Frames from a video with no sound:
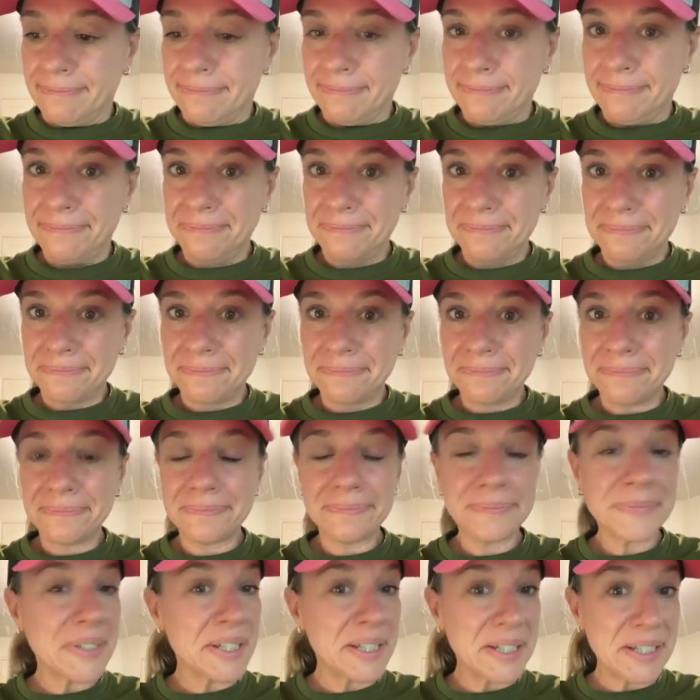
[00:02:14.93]
you
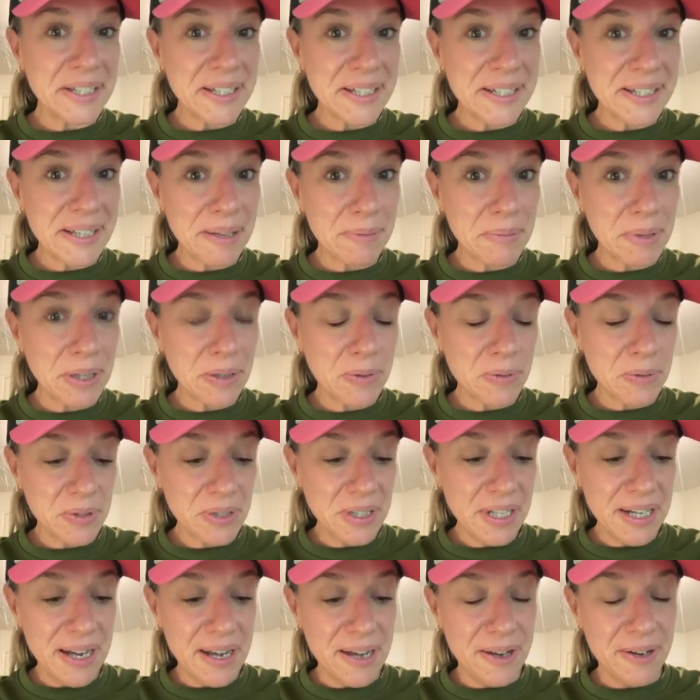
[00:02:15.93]
need something to
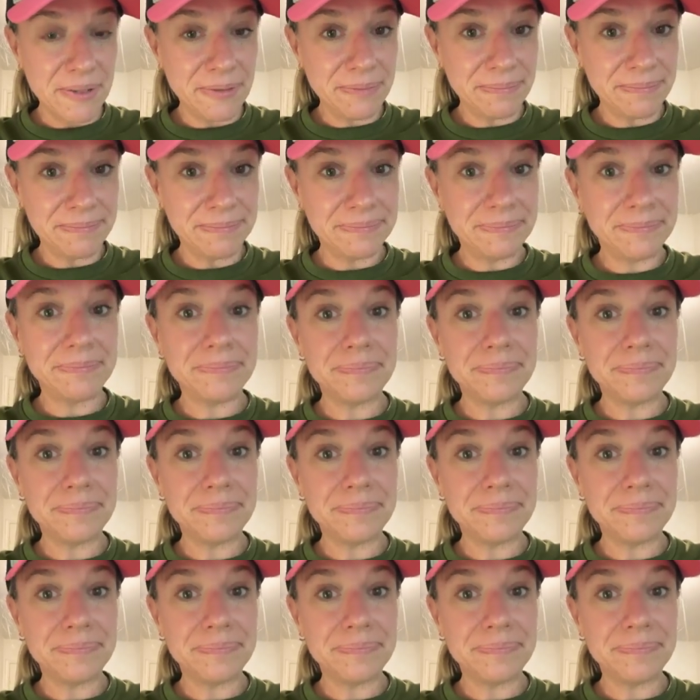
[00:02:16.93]
cool you down